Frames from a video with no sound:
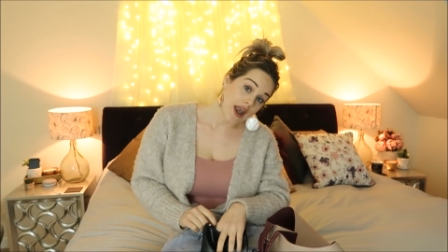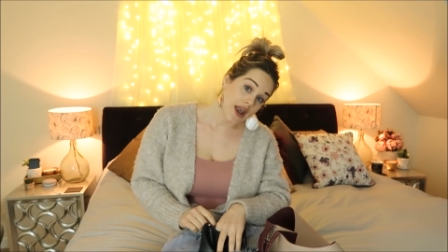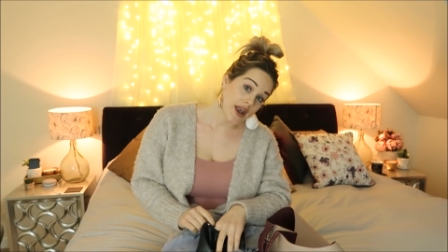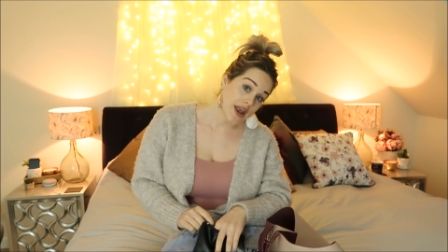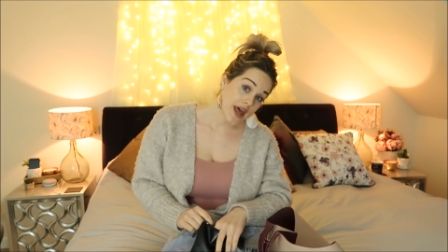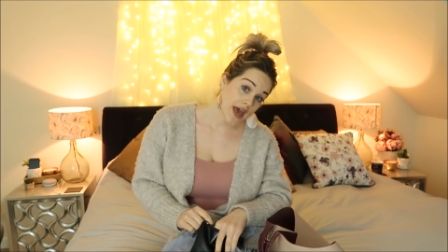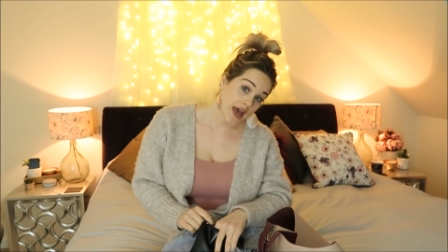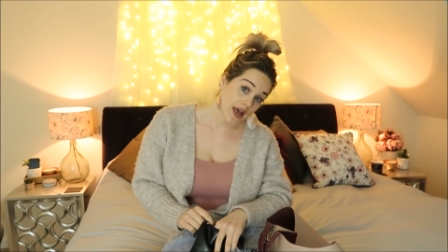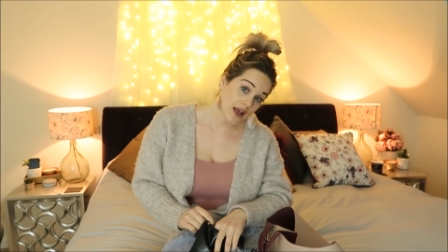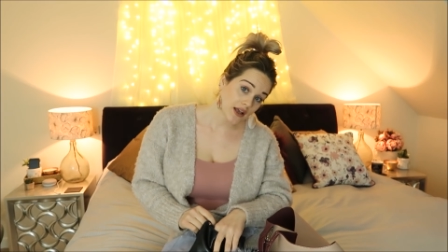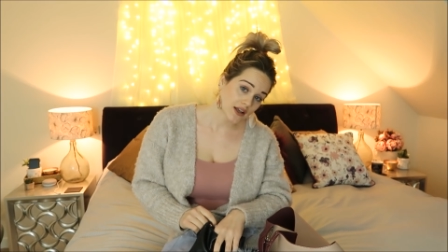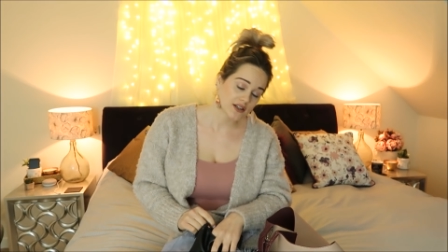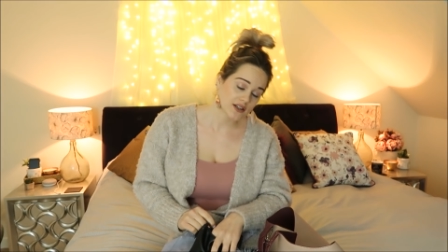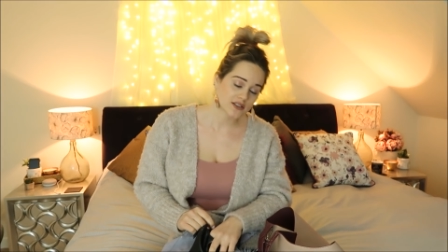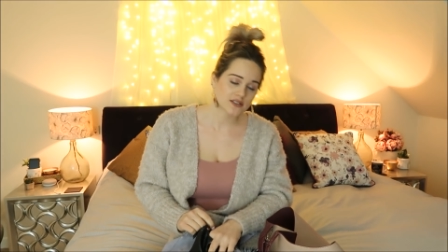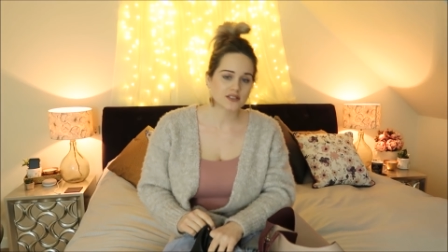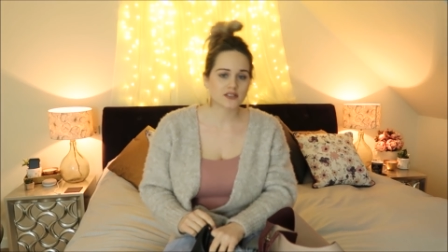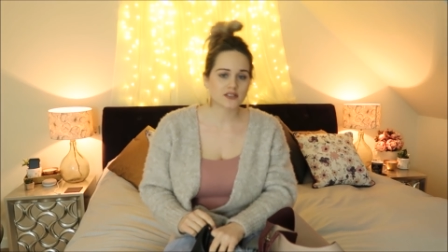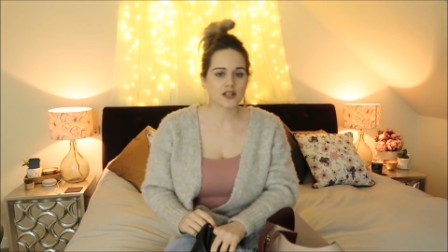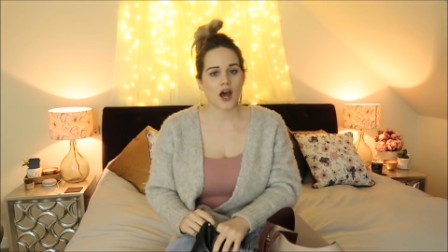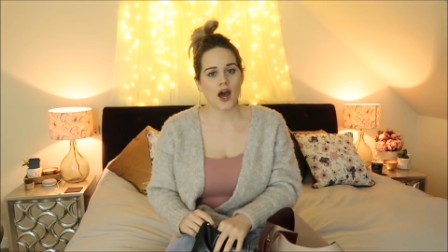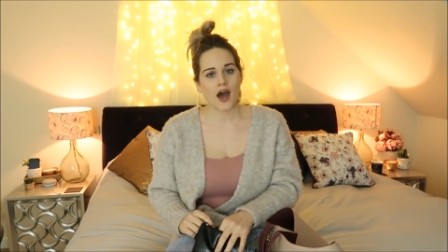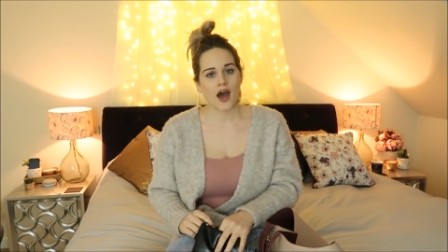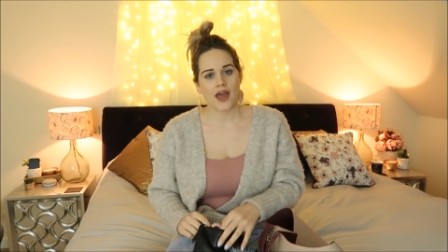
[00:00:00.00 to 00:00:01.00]

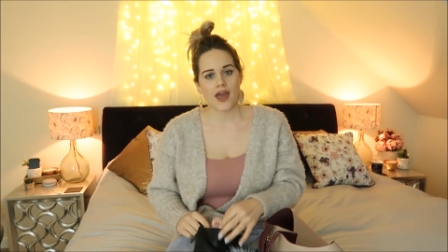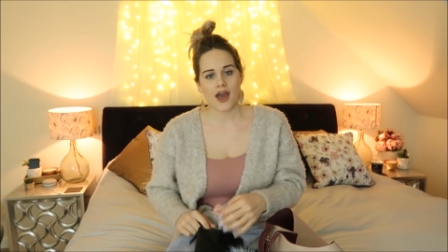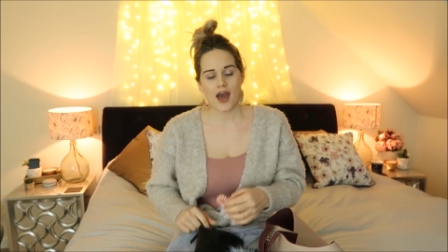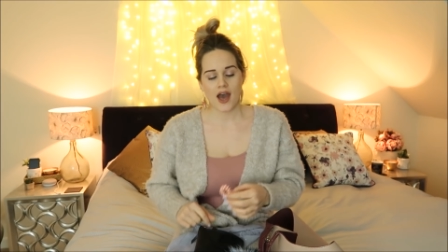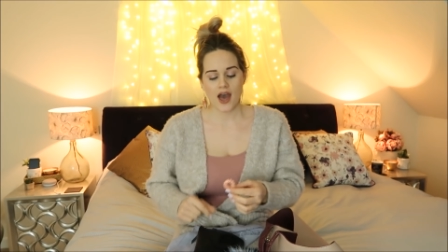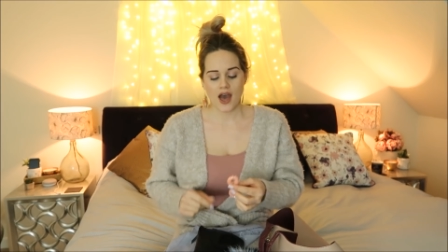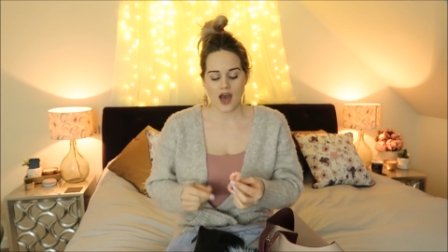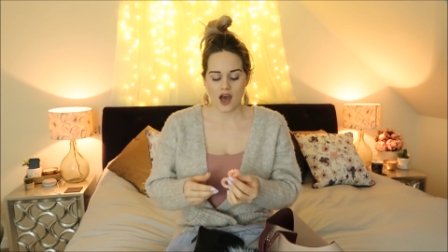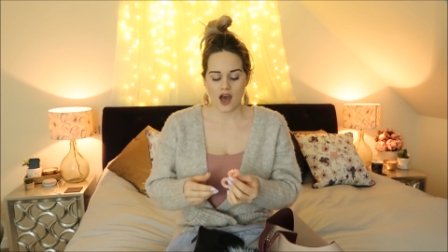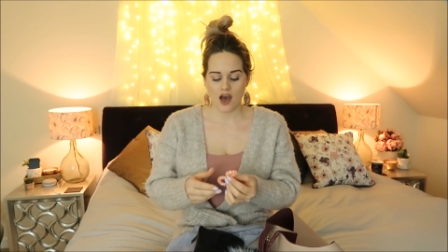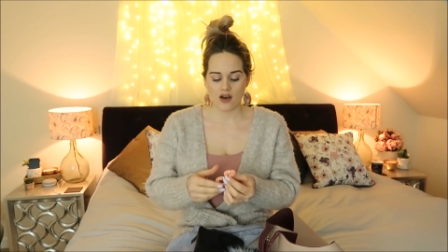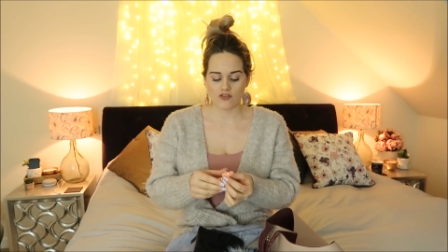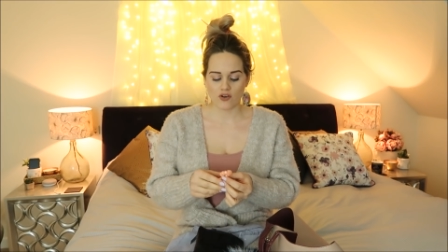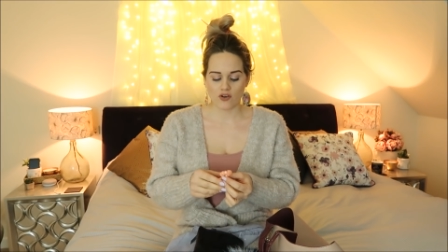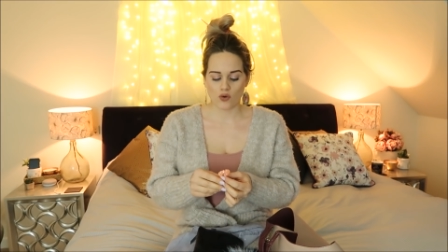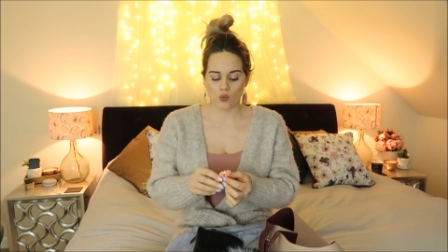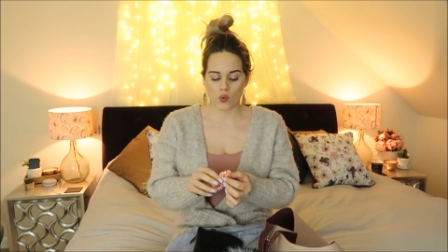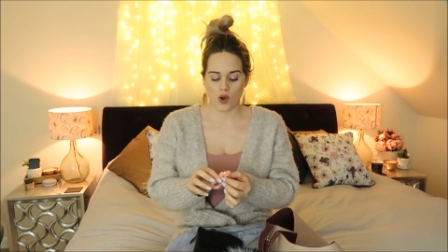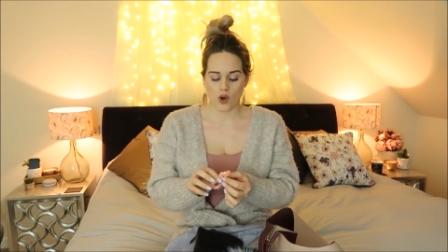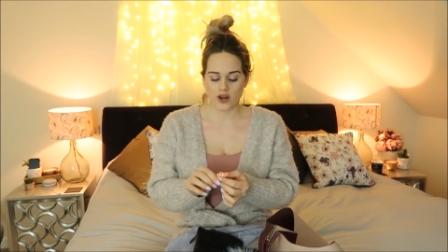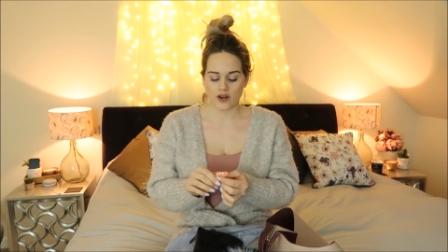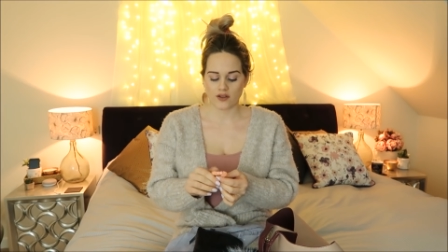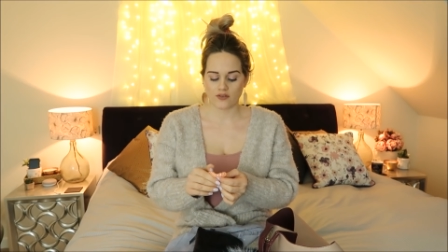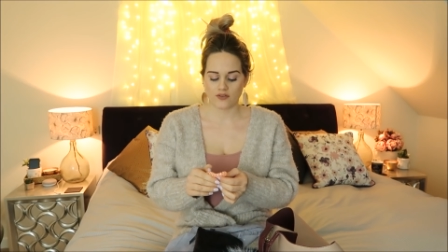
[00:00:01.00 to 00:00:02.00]
Next I have
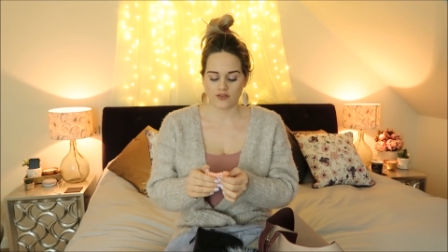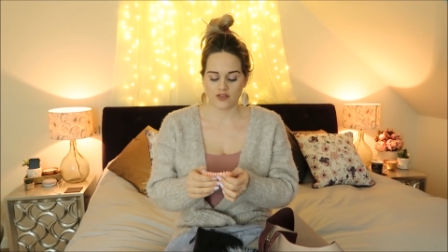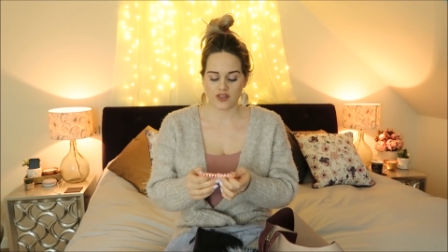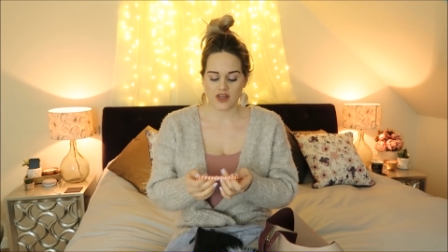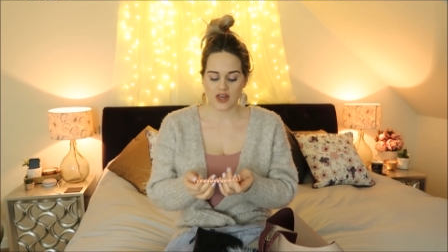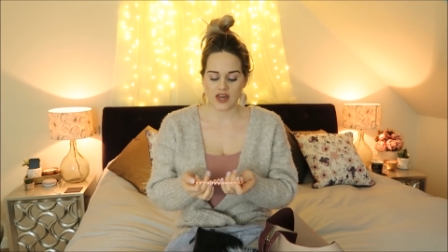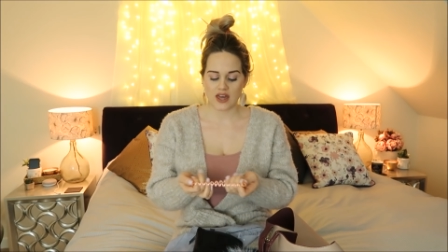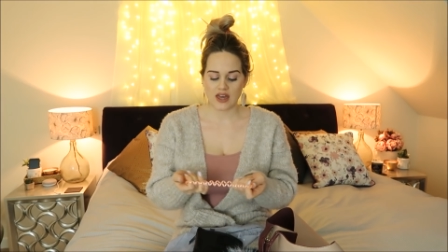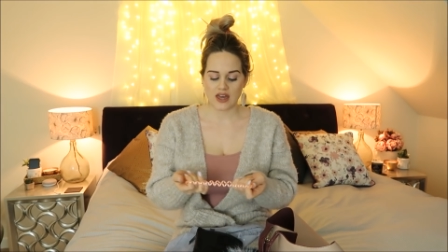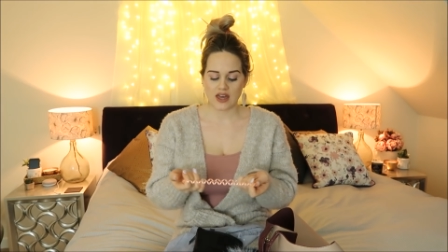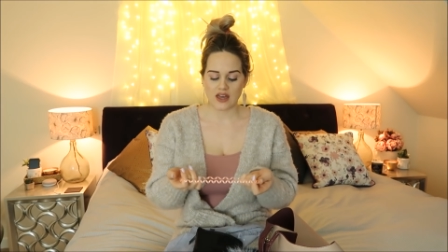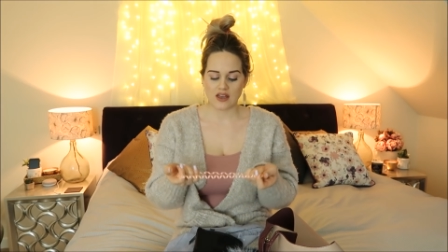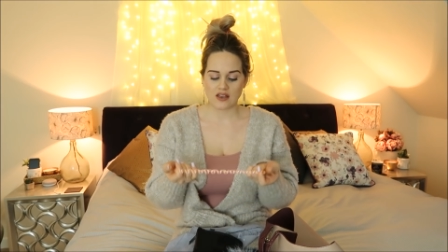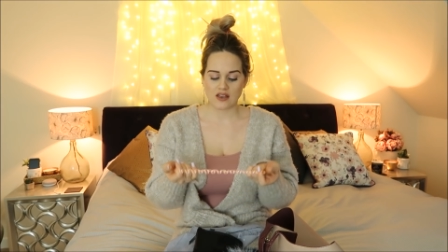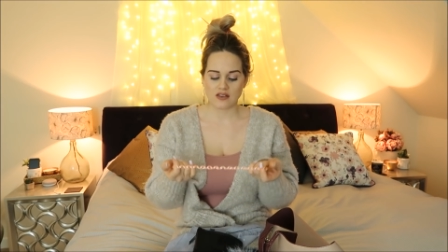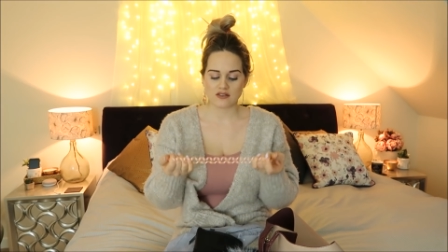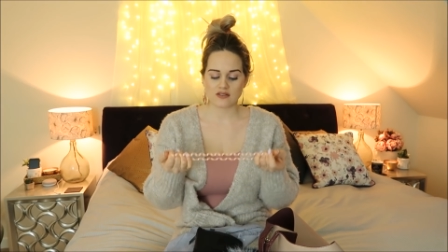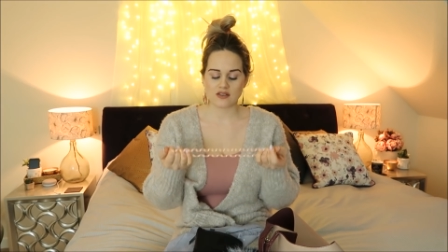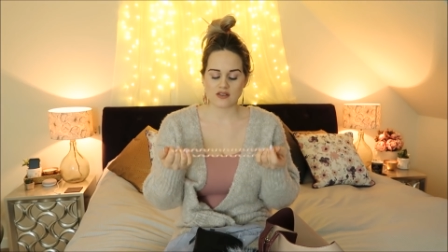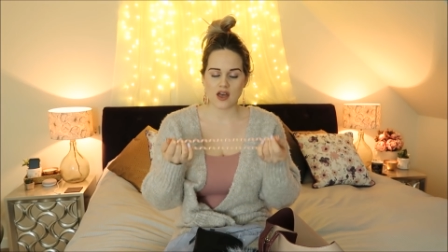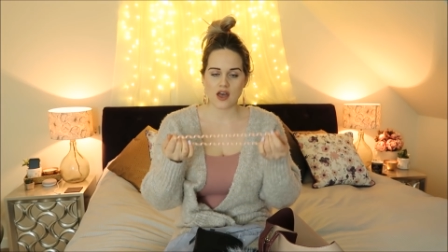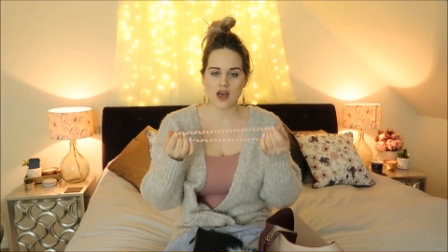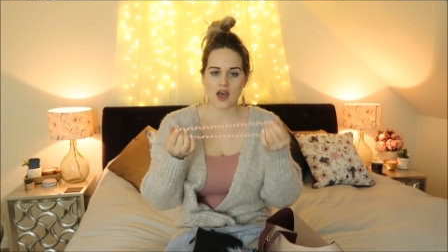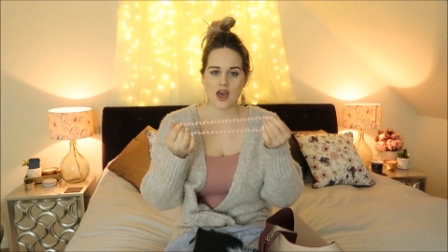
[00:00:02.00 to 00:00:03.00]
one of
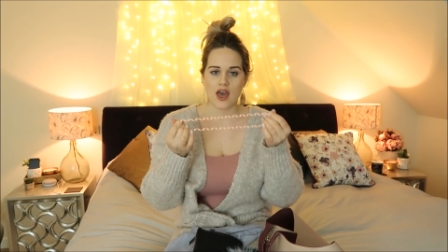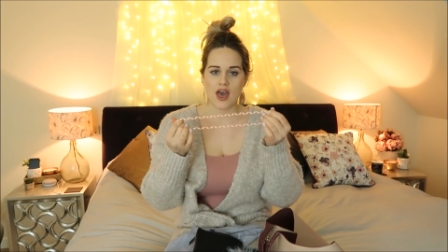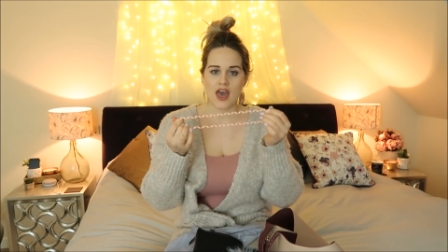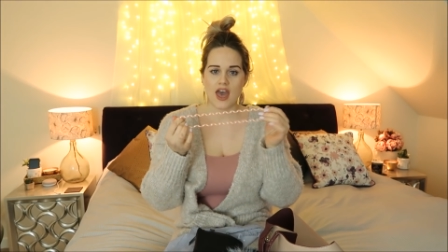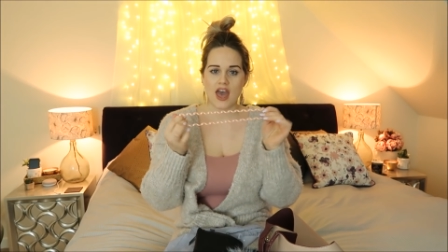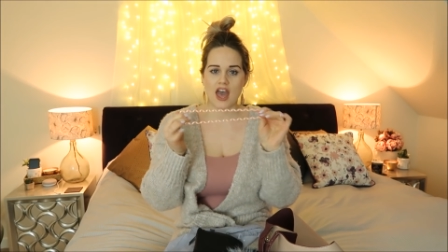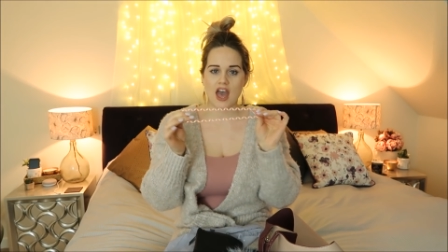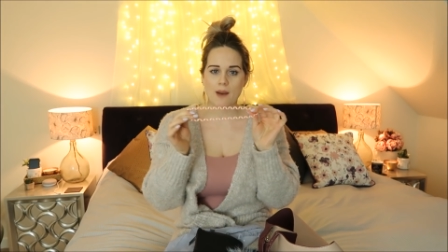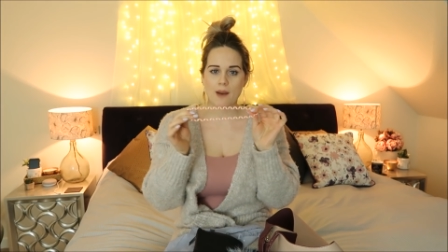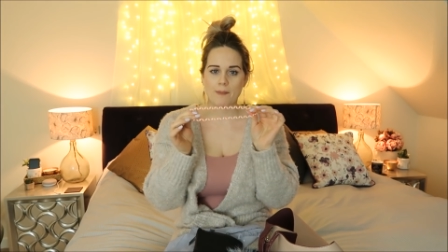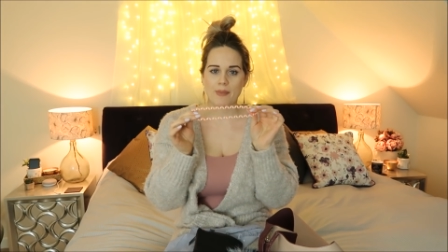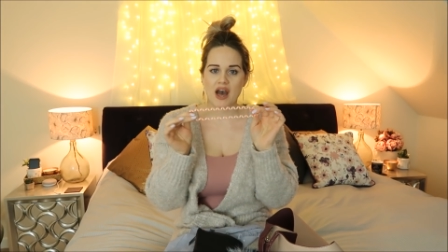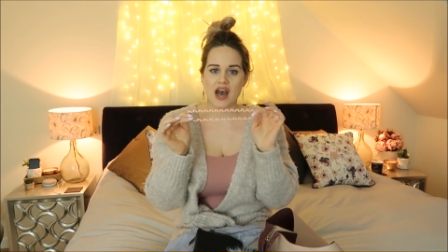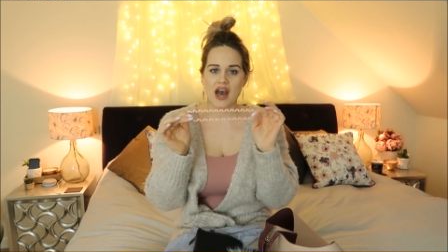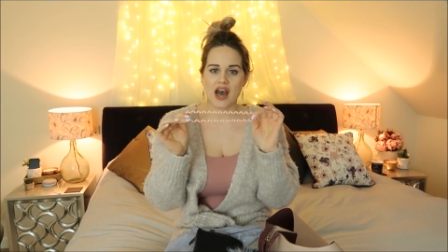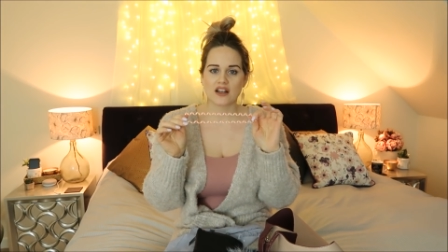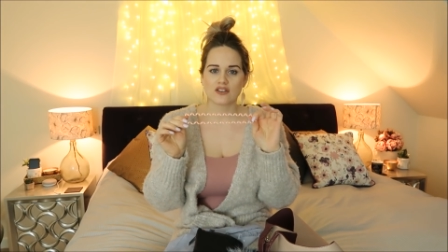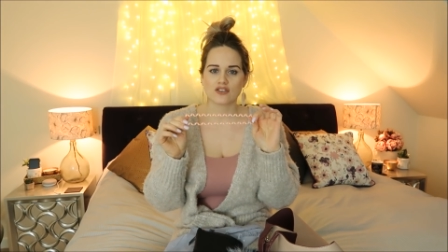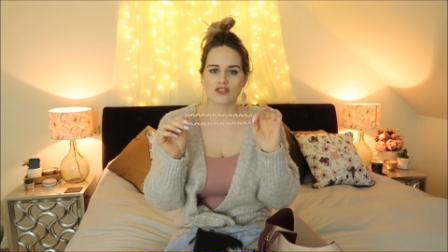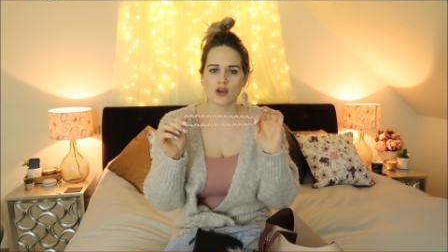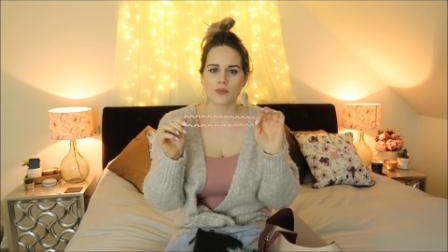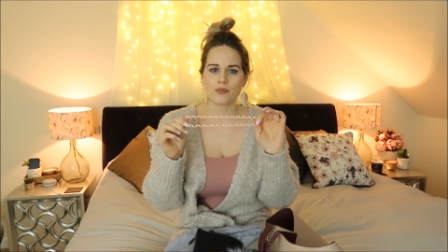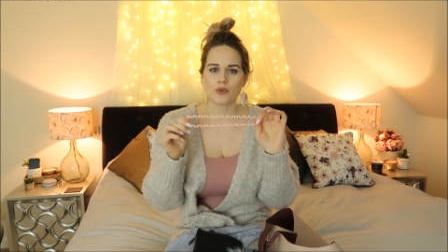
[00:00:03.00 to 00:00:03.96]
these hair bands.